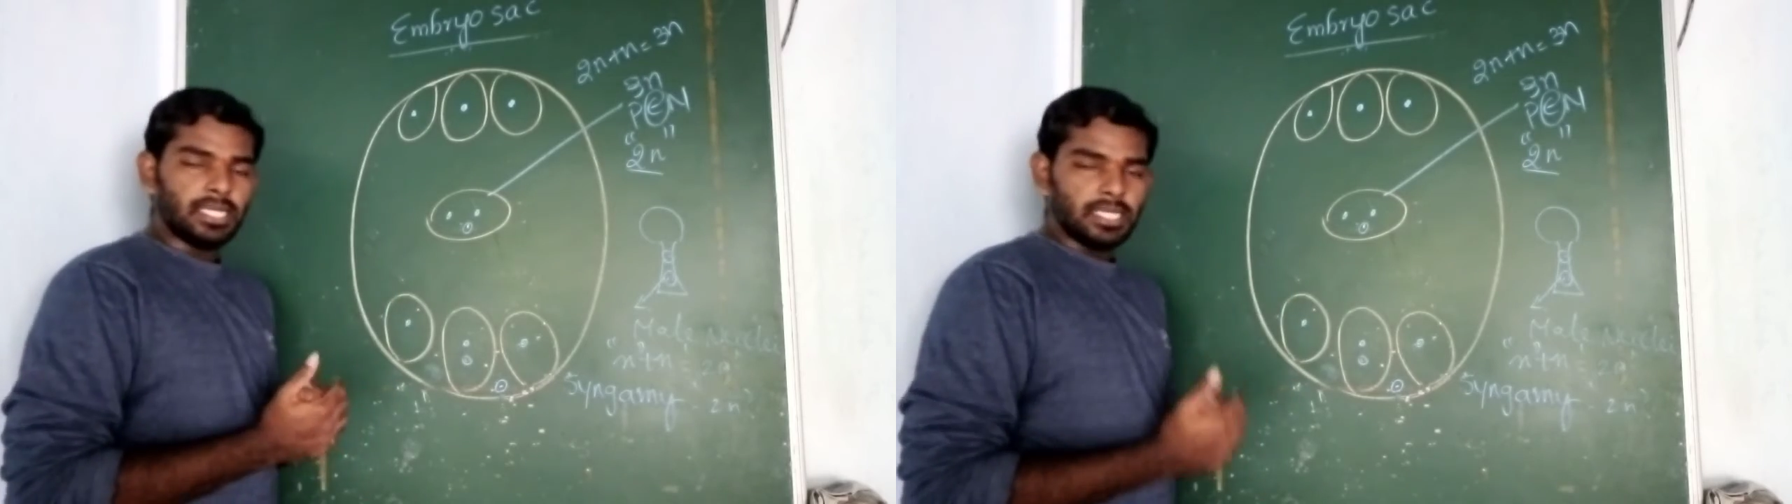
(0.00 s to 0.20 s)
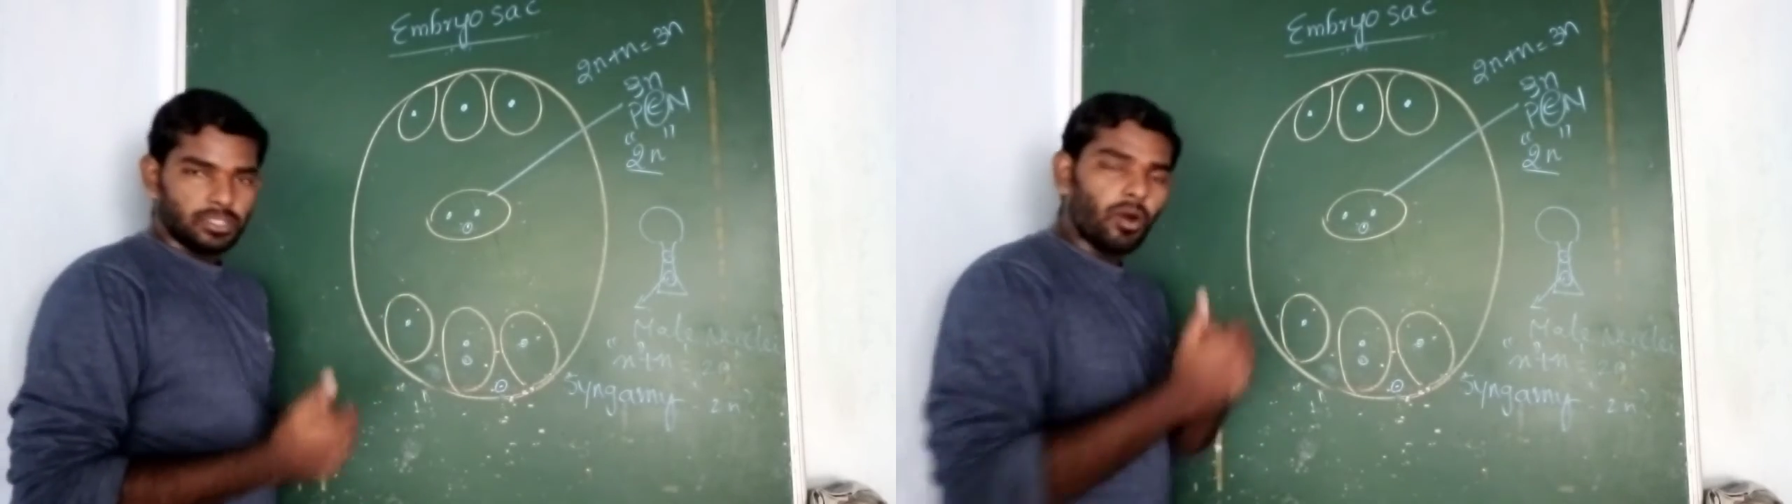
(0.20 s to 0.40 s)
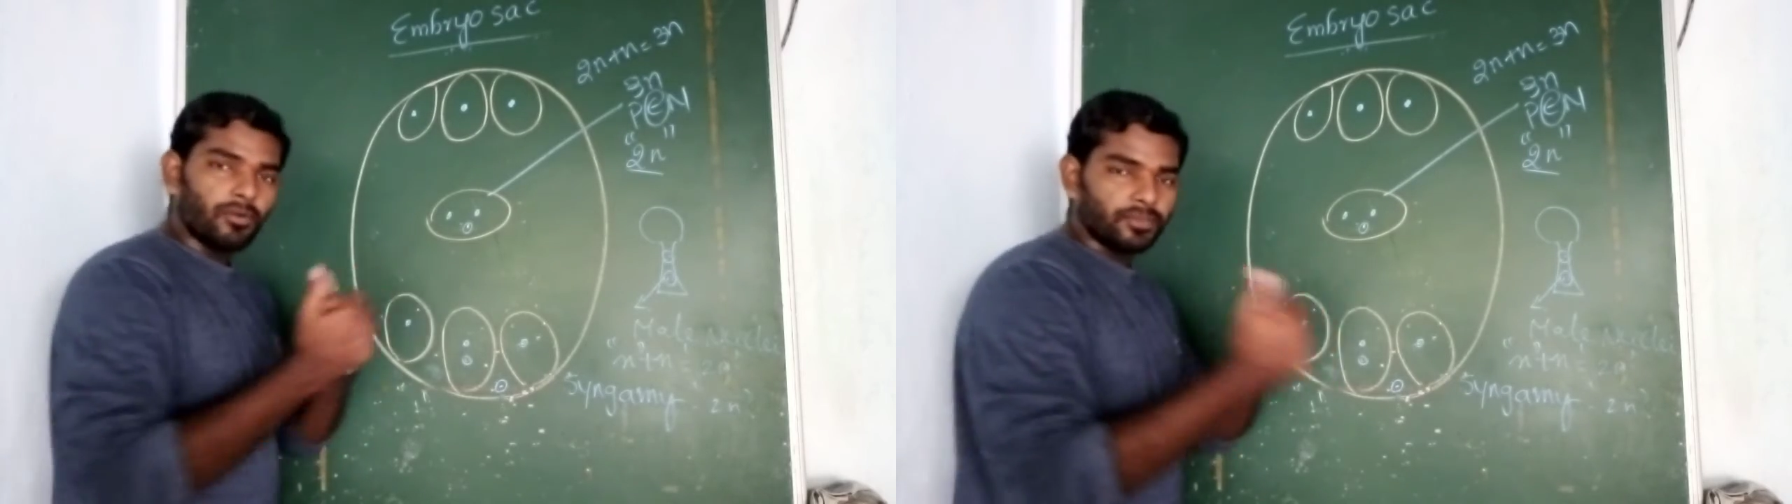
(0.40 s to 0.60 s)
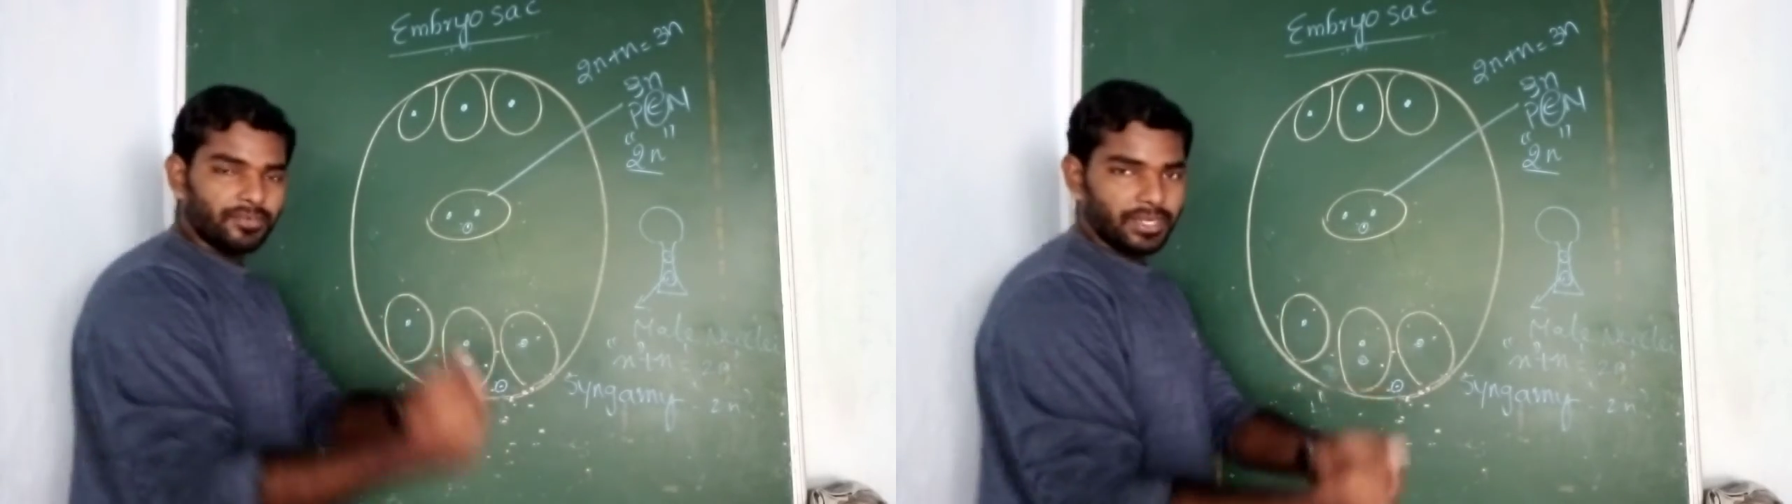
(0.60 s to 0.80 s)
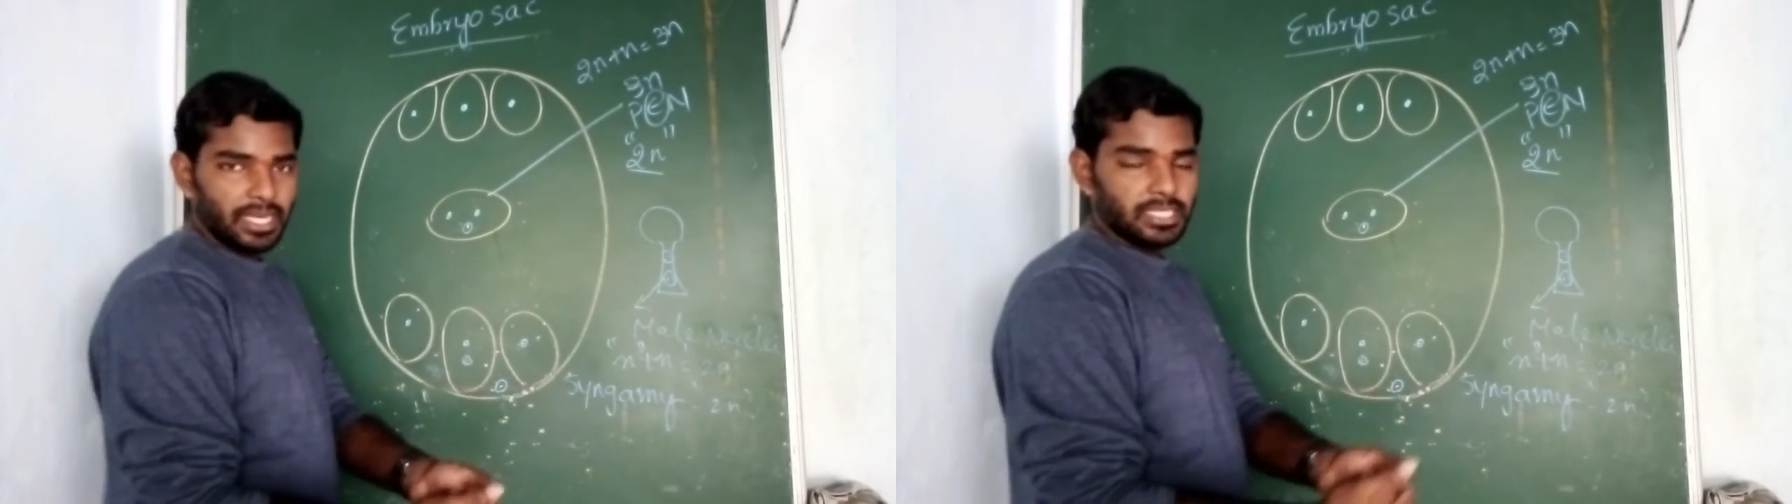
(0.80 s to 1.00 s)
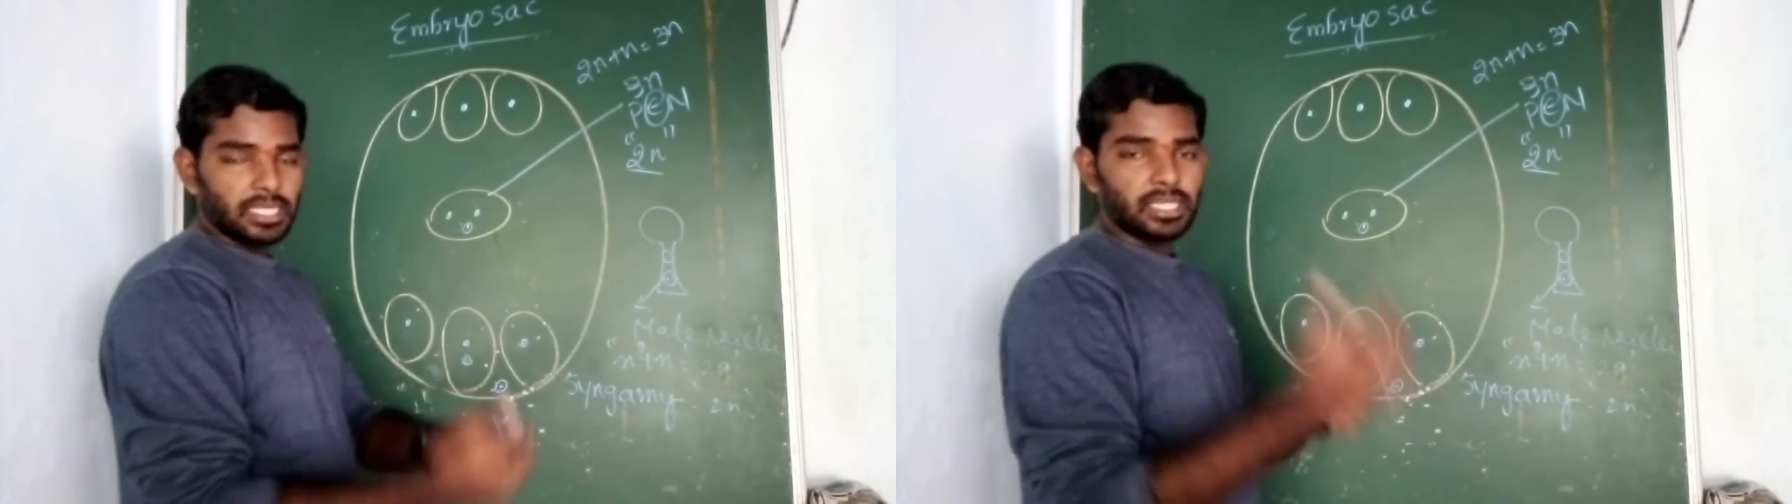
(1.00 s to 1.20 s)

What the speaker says: So after the fertilization,